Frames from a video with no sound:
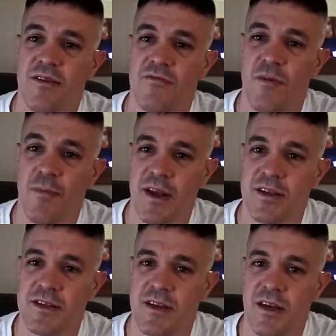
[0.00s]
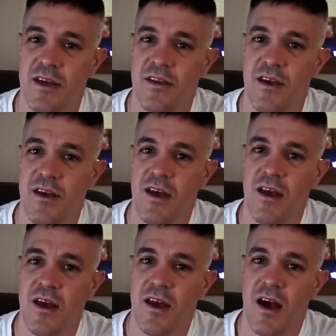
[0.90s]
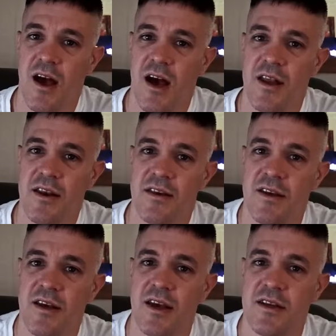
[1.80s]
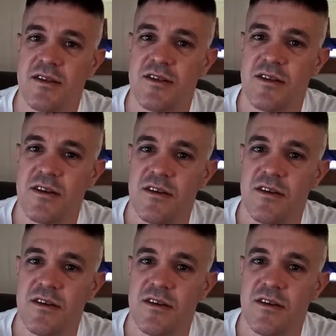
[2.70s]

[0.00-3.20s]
replace teeth, and it's